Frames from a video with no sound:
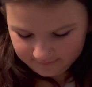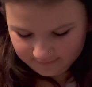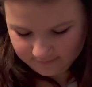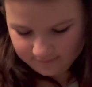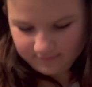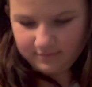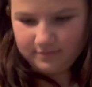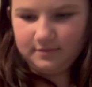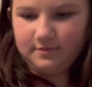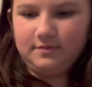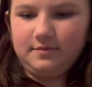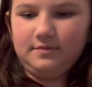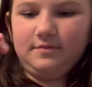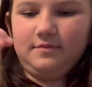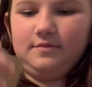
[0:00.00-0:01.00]
These are
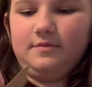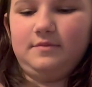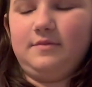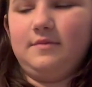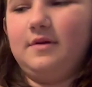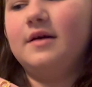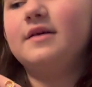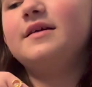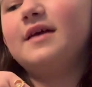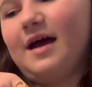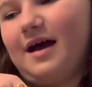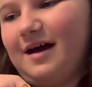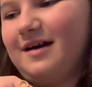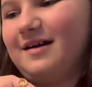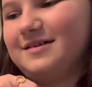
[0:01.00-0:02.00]
easy to open.
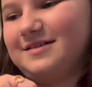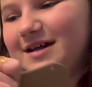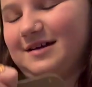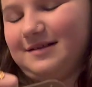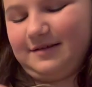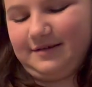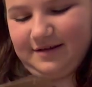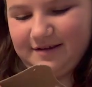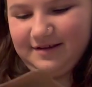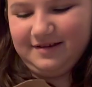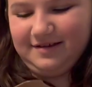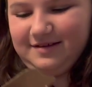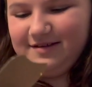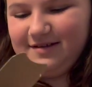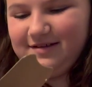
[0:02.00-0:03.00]
Yeah, exactly.
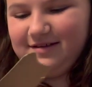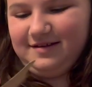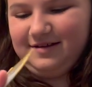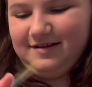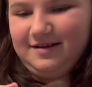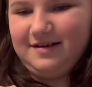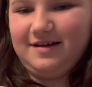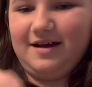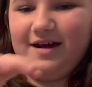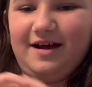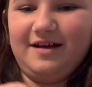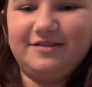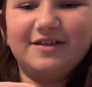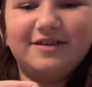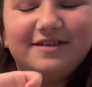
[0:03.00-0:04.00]

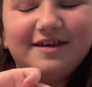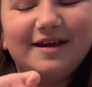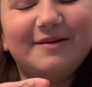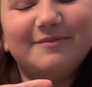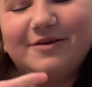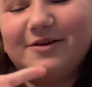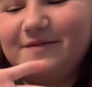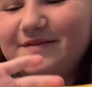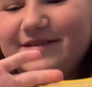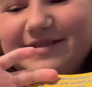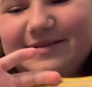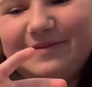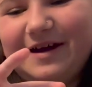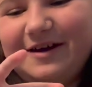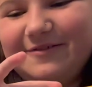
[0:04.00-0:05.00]
The thing I'm nervous
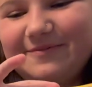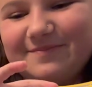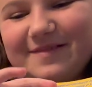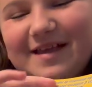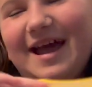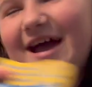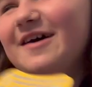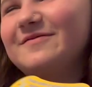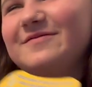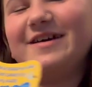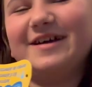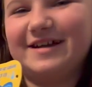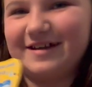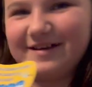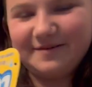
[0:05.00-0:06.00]
about, I have
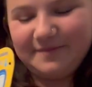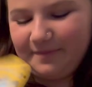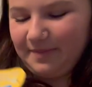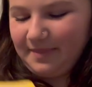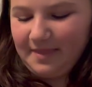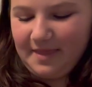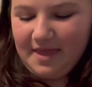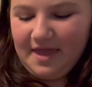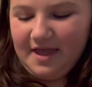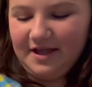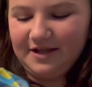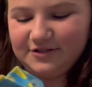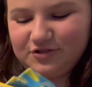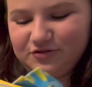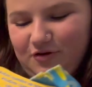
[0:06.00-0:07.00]
like
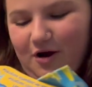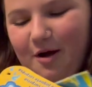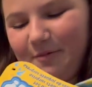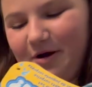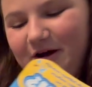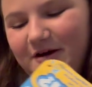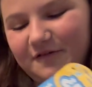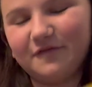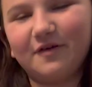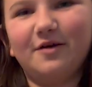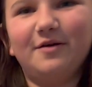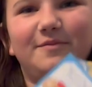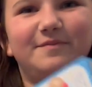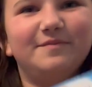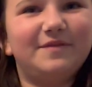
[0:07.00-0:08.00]
trauma
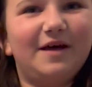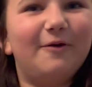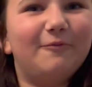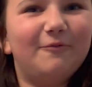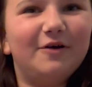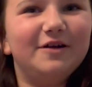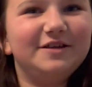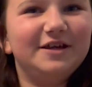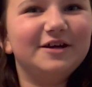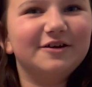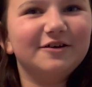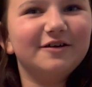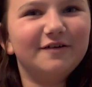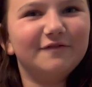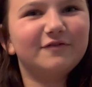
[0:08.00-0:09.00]
from that one
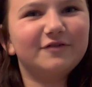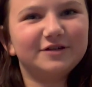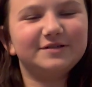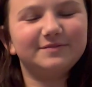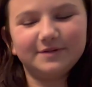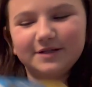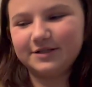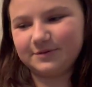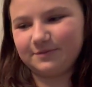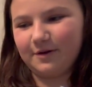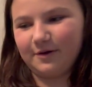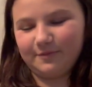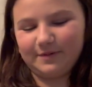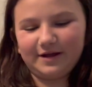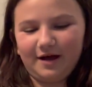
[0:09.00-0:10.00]
year of Christmas where
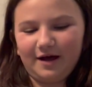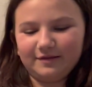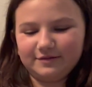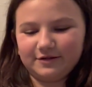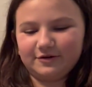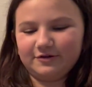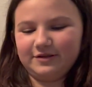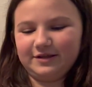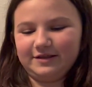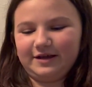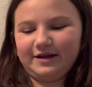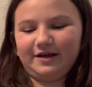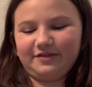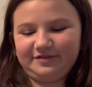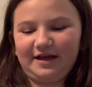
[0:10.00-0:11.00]
we got literally
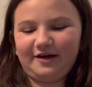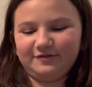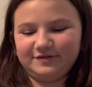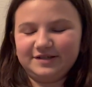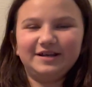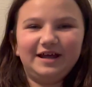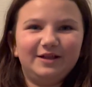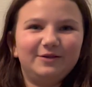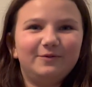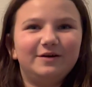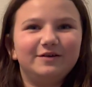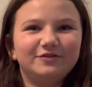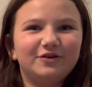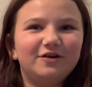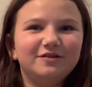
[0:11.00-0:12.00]
like a thousand
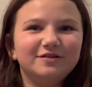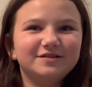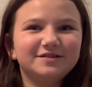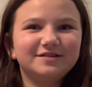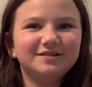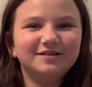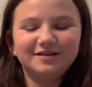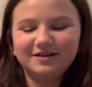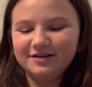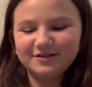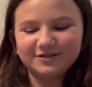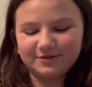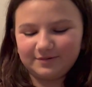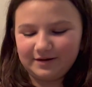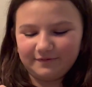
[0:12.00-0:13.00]
LOL dolls. Mm -hmm.
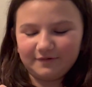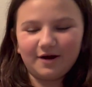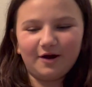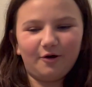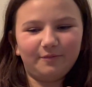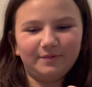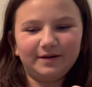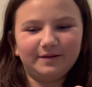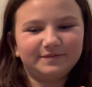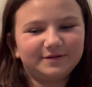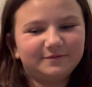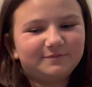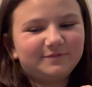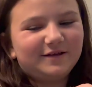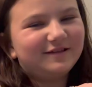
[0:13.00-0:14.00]
So whenever I open up
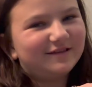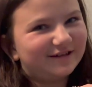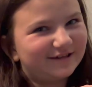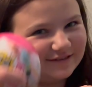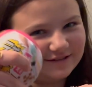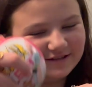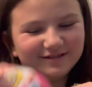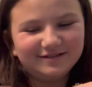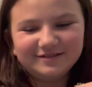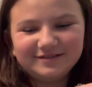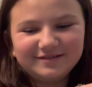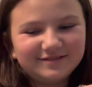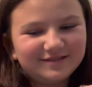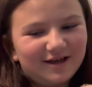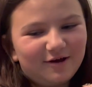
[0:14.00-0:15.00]
something like
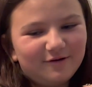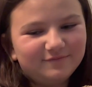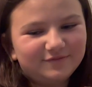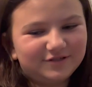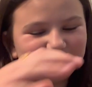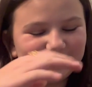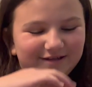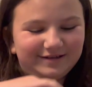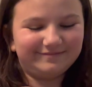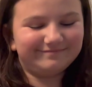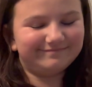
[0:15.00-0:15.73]
these, now I'm just like,